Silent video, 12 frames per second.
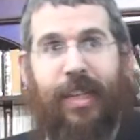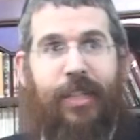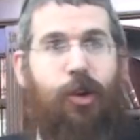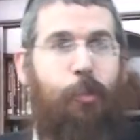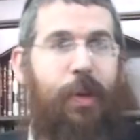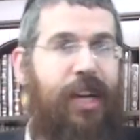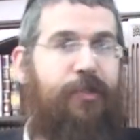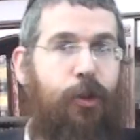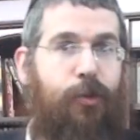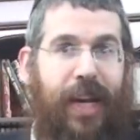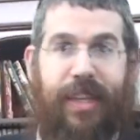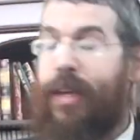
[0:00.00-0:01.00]
There's no
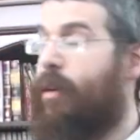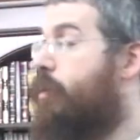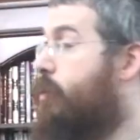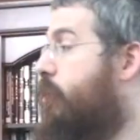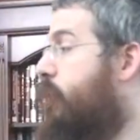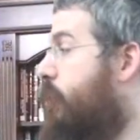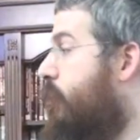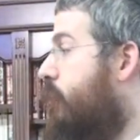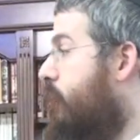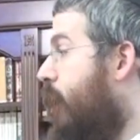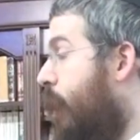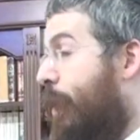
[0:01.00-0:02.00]
bligvul right here
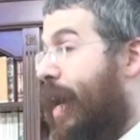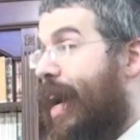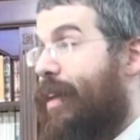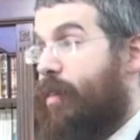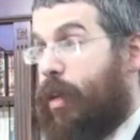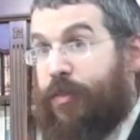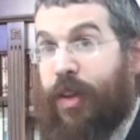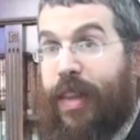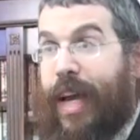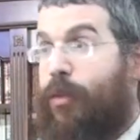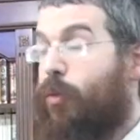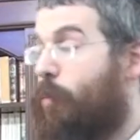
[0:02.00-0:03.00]
in my hand. If not,
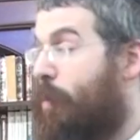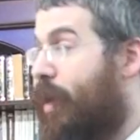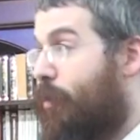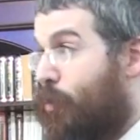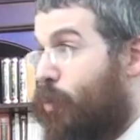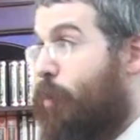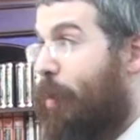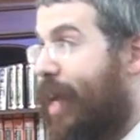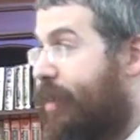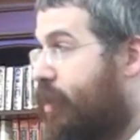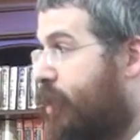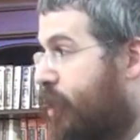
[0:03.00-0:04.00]
the hand with plots.